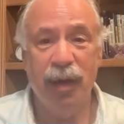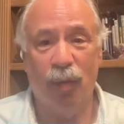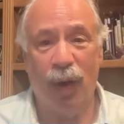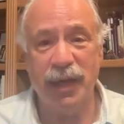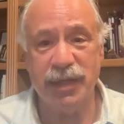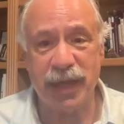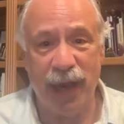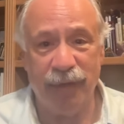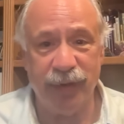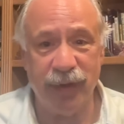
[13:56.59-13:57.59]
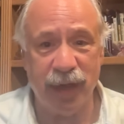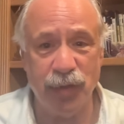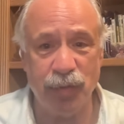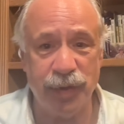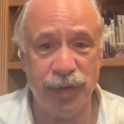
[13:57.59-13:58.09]
why is half the
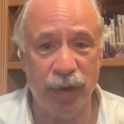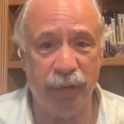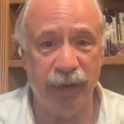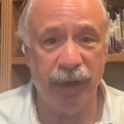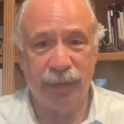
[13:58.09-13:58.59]
country starving?